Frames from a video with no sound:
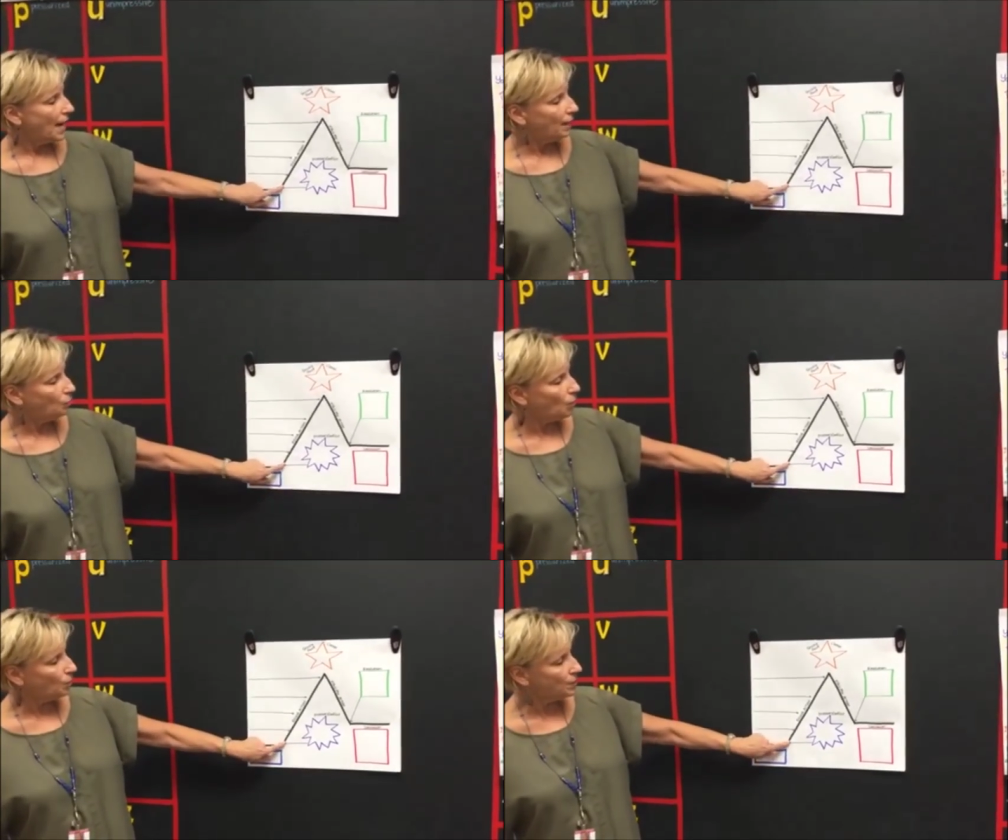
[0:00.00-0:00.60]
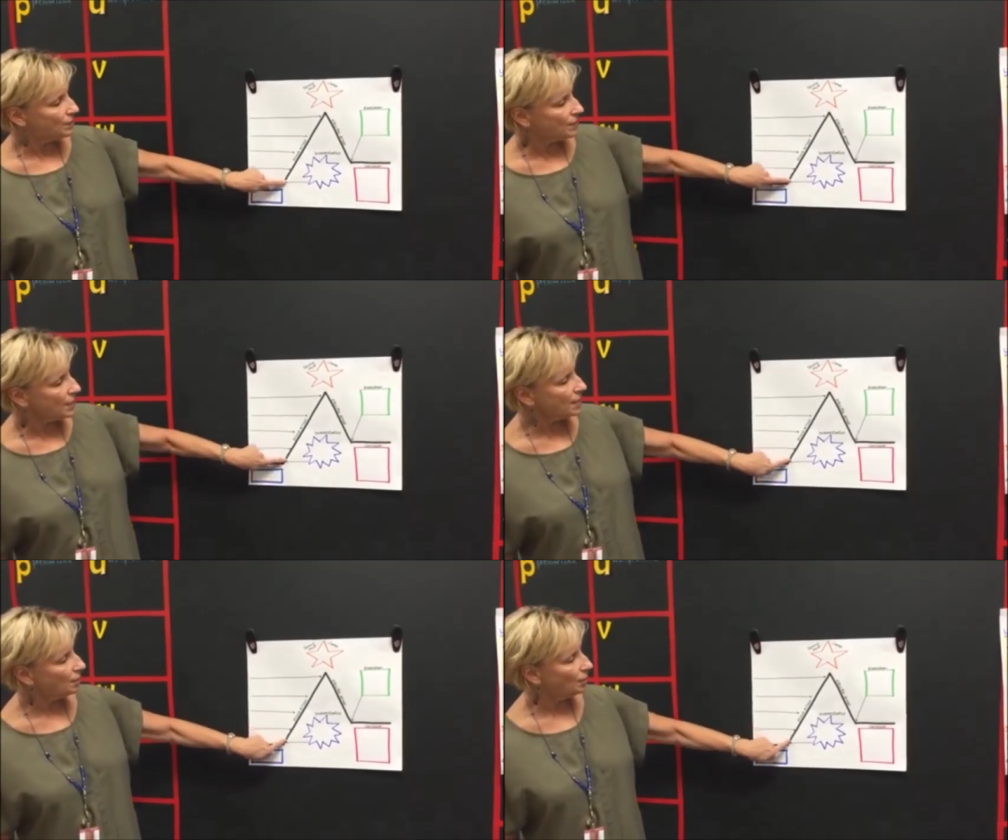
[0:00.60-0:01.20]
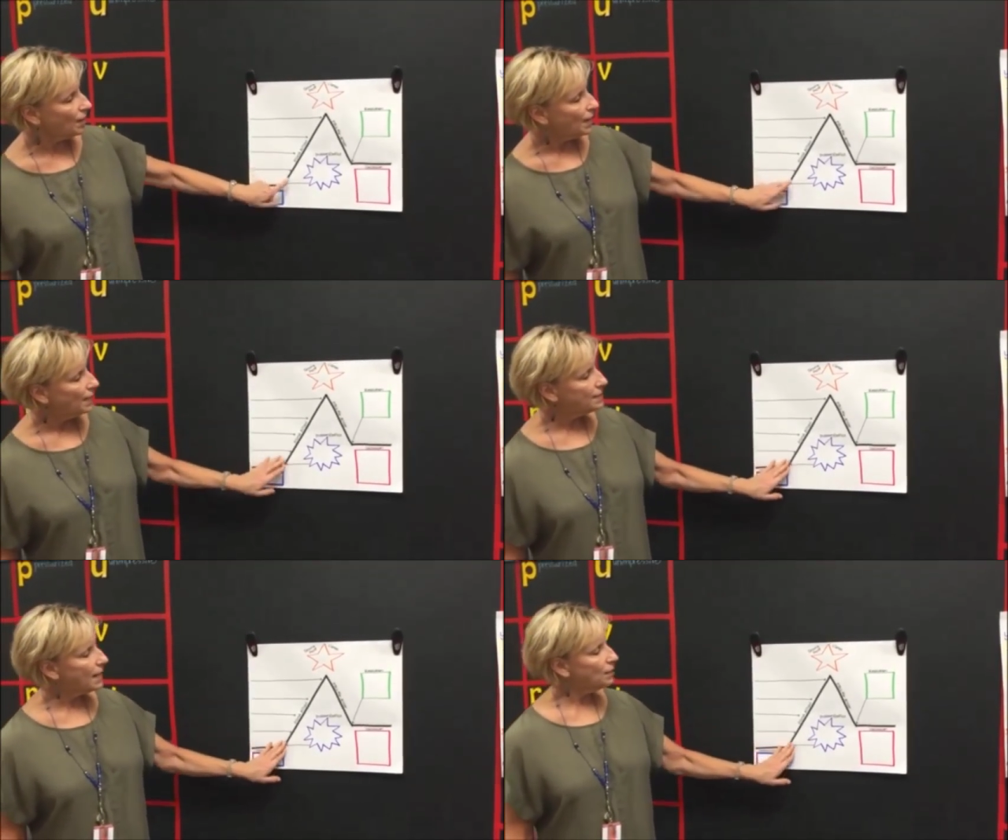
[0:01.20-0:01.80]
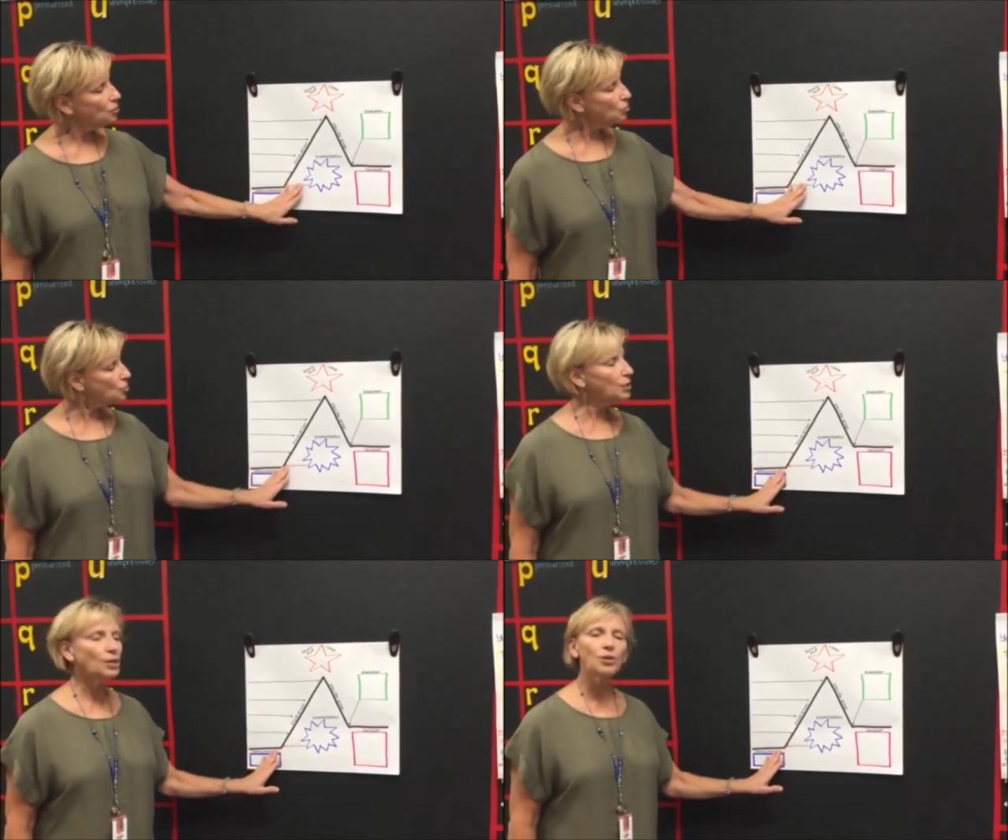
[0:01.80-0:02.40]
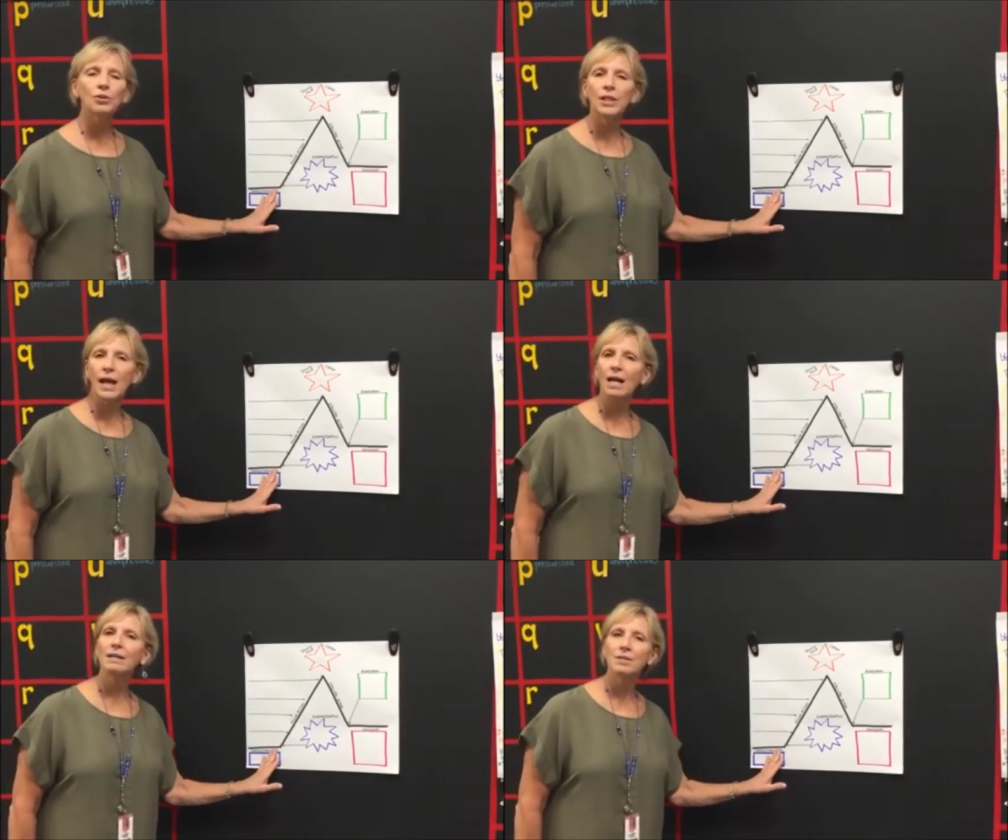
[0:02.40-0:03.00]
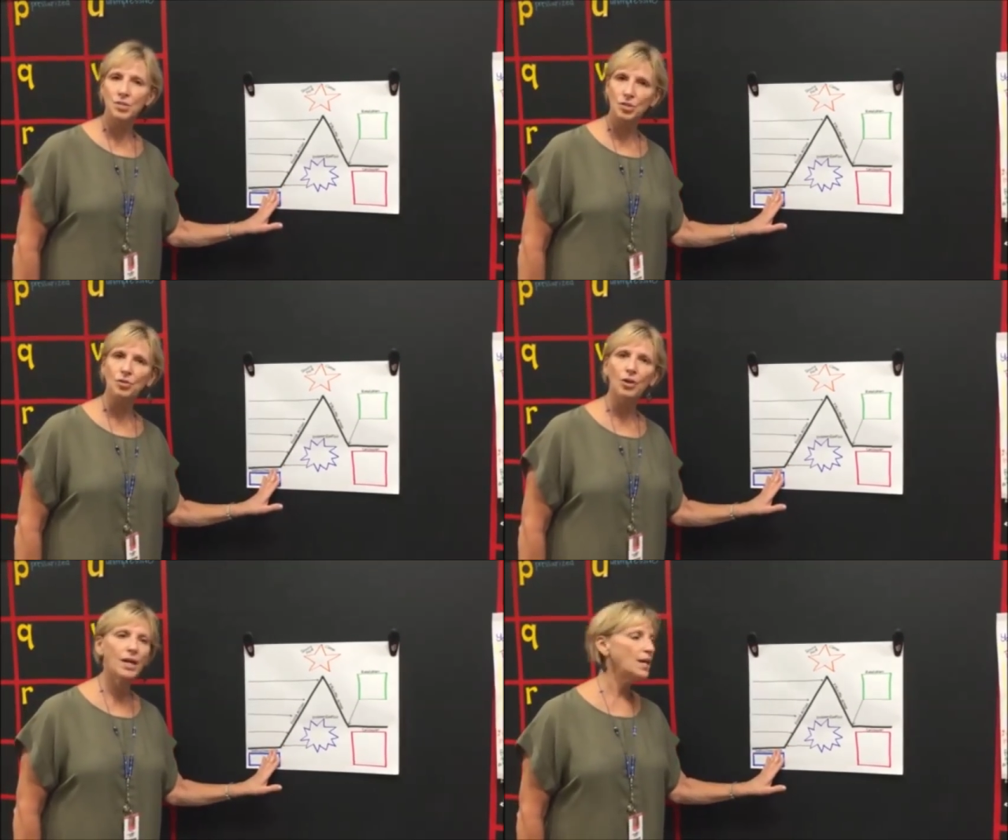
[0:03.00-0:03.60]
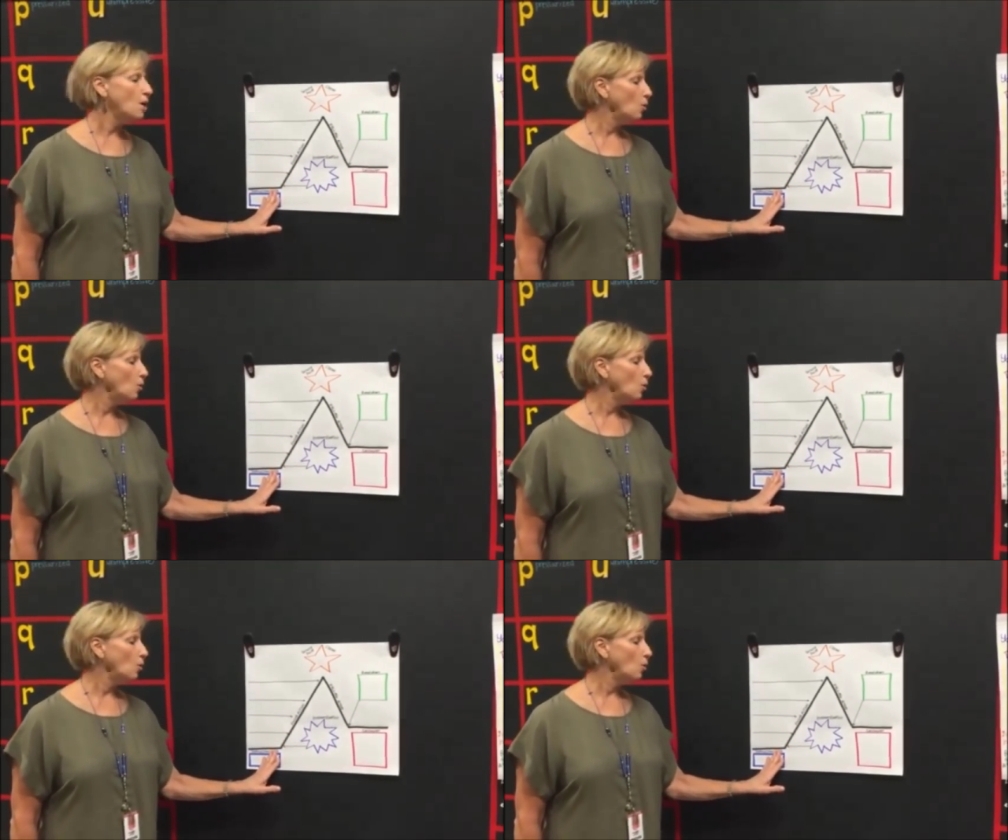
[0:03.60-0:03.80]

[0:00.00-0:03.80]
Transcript: And what we see here is that usually early on in the story,